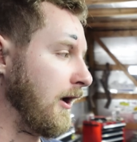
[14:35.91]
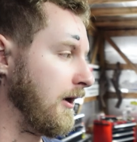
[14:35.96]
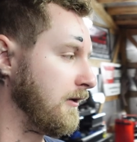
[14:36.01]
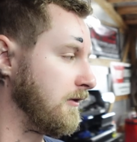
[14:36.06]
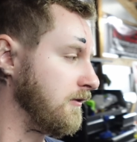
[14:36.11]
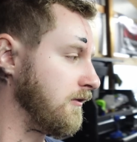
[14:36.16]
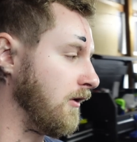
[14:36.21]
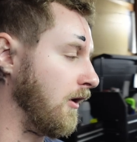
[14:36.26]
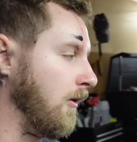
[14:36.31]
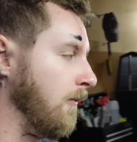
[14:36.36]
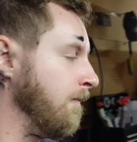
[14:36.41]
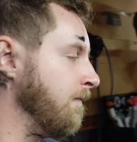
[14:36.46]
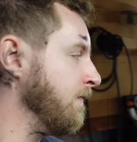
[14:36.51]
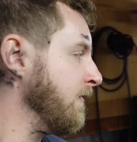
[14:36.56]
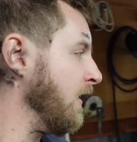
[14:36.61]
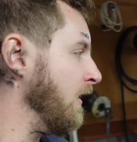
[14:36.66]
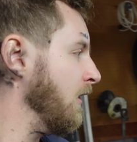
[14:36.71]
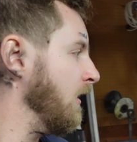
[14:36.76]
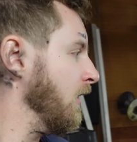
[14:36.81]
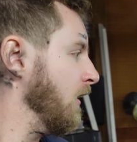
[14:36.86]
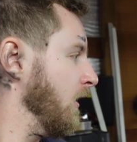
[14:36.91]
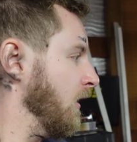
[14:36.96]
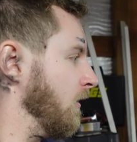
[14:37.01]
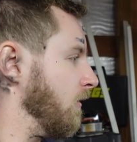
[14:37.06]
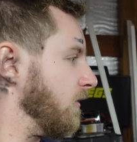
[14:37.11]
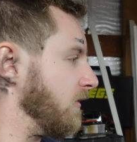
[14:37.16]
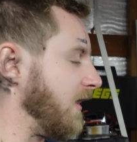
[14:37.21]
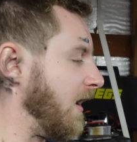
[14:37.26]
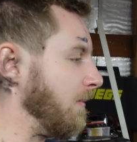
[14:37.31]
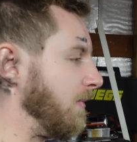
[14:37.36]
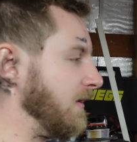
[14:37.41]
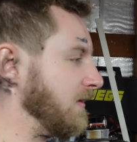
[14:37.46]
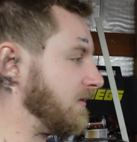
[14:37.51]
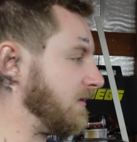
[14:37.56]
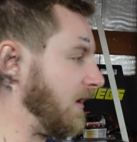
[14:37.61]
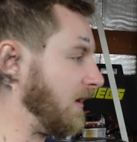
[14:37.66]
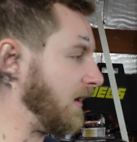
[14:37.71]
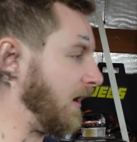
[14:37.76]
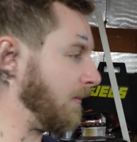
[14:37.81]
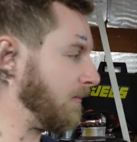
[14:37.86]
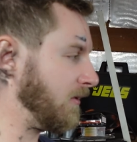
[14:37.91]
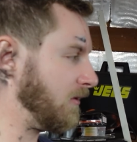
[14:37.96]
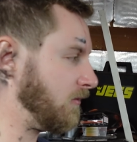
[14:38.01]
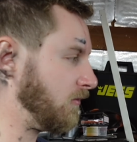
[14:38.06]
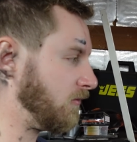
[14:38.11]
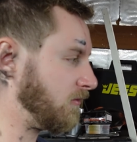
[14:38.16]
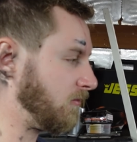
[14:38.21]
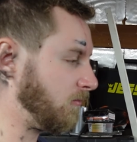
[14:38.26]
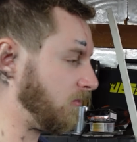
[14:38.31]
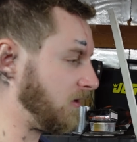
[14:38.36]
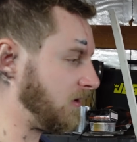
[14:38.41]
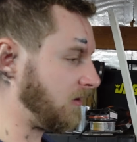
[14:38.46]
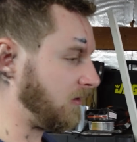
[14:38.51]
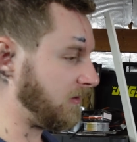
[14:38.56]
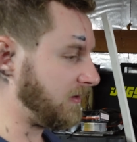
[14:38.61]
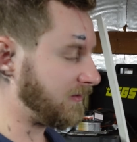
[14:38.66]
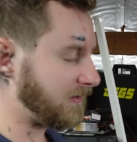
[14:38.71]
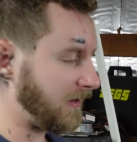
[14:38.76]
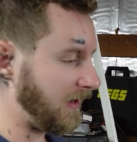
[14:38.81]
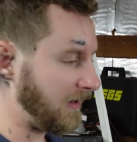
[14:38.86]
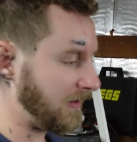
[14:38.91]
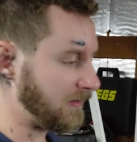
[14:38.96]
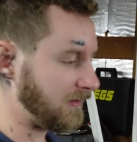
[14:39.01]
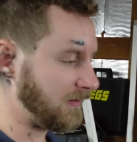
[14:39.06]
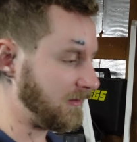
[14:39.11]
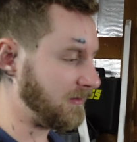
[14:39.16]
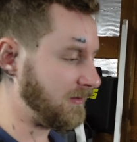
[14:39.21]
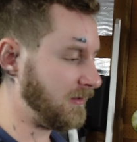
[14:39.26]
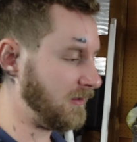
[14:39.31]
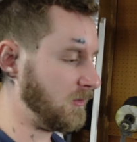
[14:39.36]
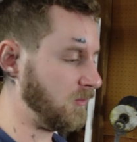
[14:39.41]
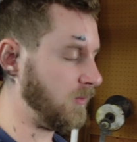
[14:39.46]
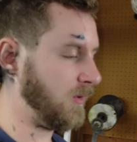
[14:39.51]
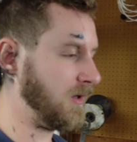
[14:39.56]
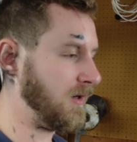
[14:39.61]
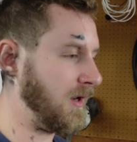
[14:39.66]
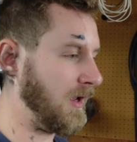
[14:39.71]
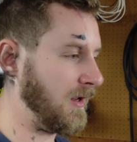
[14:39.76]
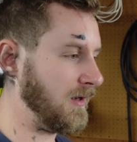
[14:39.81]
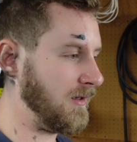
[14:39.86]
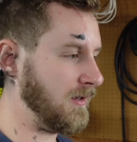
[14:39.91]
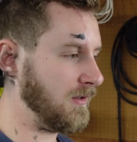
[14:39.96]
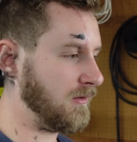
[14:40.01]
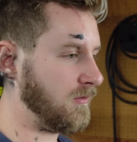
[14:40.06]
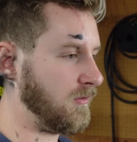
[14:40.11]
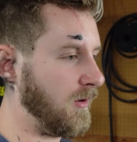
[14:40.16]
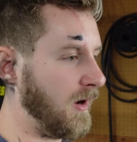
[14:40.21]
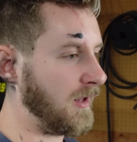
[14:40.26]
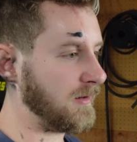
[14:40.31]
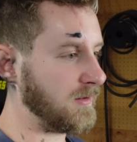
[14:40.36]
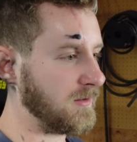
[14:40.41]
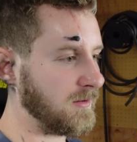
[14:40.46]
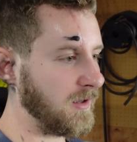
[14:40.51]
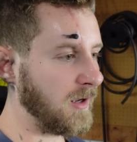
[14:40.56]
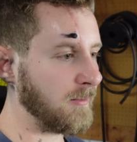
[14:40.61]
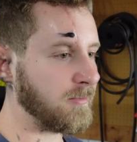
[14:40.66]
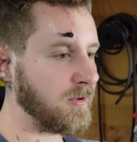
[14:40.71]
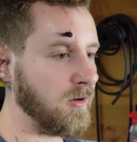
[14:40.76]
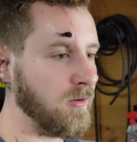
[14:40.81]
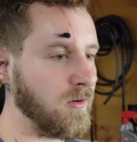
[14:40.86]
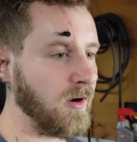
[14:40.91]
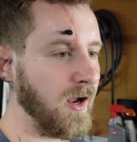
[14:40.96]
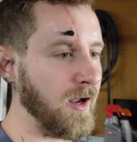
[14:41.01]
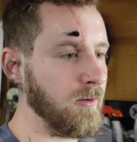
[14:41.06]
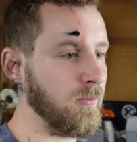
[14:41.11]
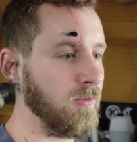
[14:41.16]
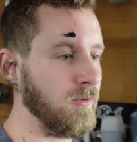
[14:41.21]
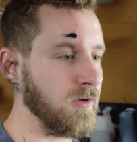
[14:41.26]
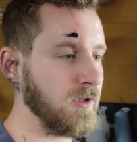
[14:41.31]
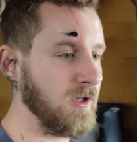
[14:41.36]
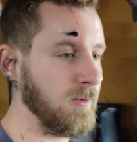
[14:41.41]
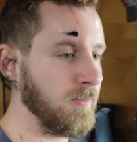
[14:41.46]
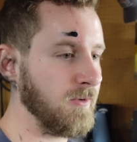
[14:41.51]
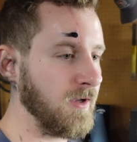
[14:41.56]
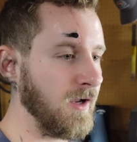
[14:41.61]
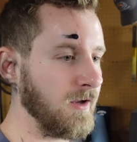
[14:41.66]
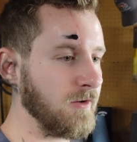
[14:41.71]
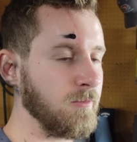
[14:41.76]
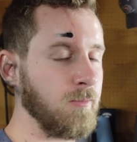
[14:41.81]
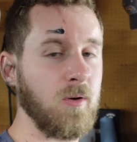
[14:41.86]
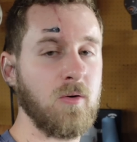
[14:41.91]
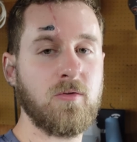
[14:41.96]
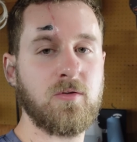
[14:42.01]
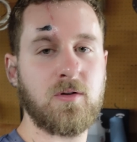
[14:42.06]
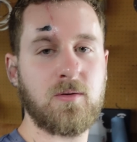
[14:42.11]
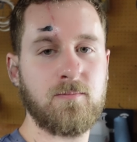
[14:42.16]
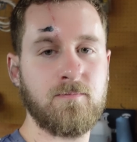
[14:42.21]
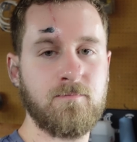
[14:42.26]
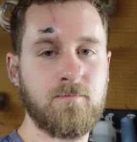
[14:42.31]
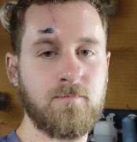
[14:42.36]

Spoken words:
So with that being said, I'm going to do some reading on these cans and see when I need to add the top coat. I will keep you guys posted.